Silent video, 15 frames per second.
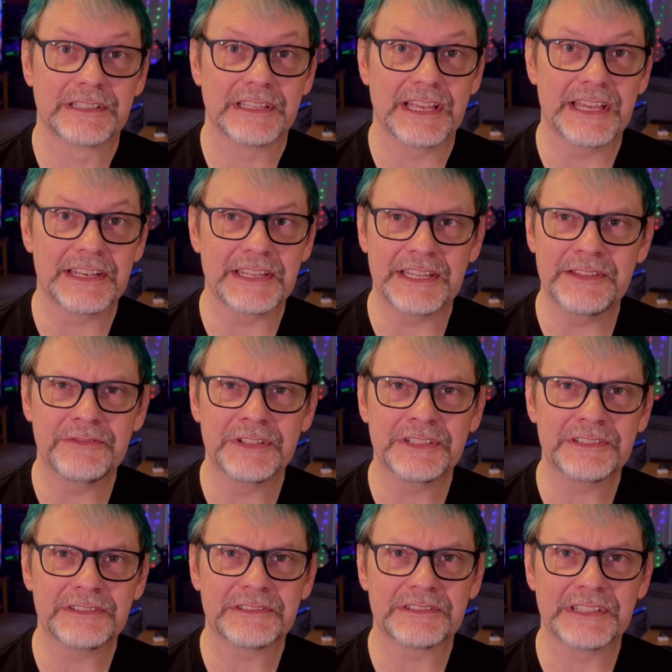And
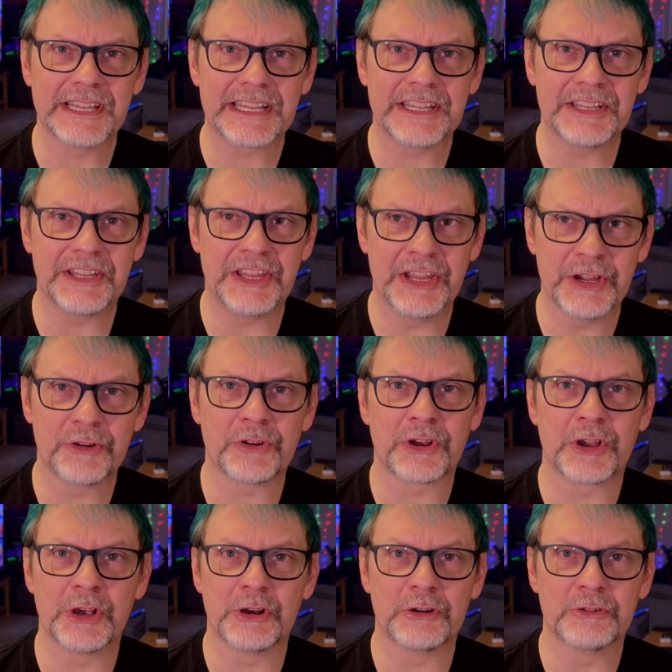even like a year
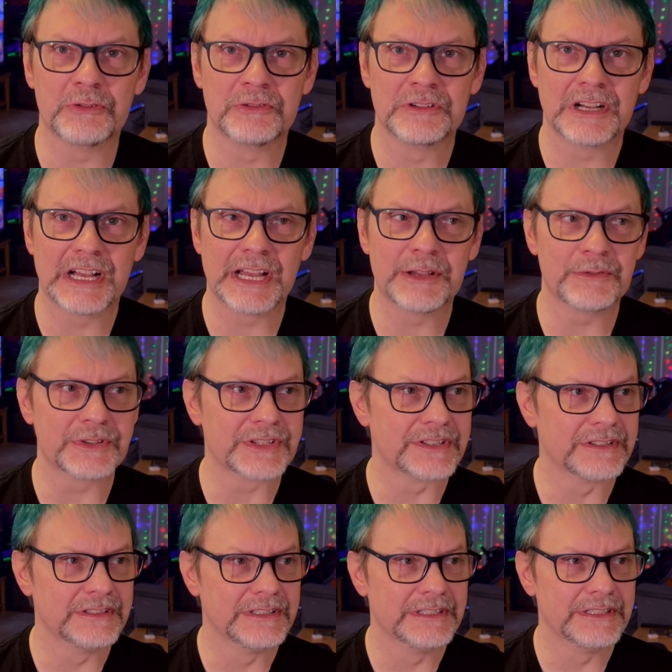ago, I was
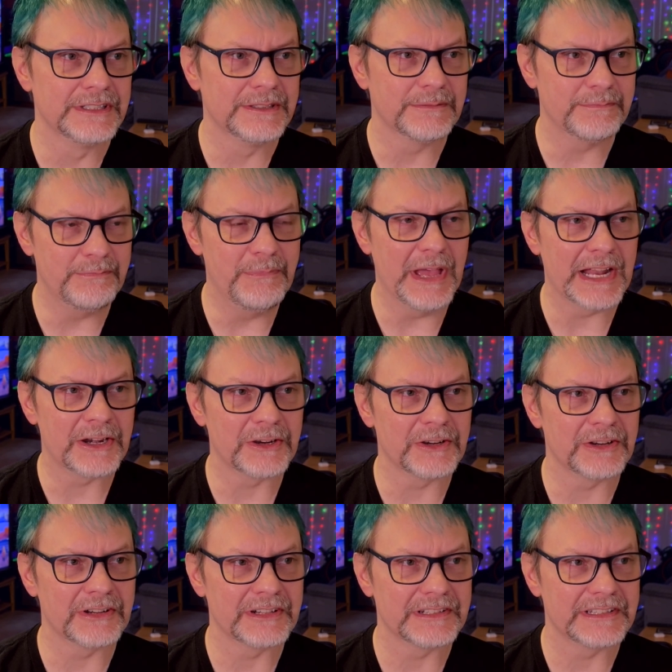
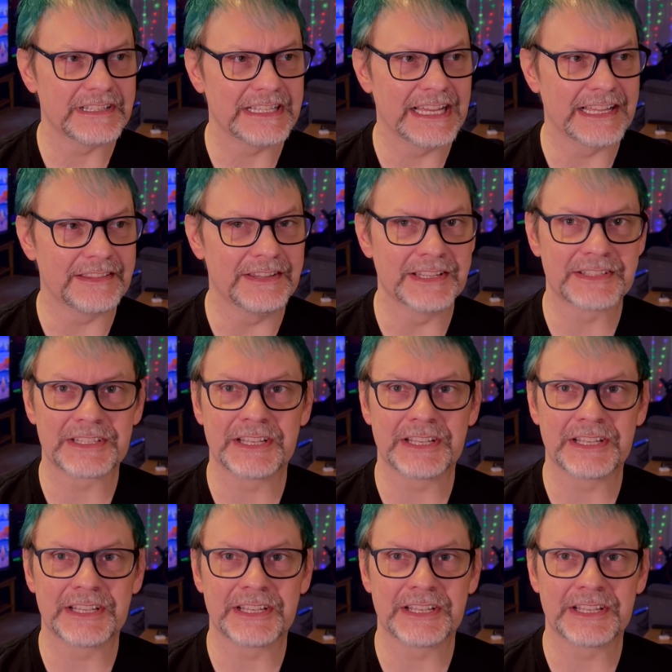better at this.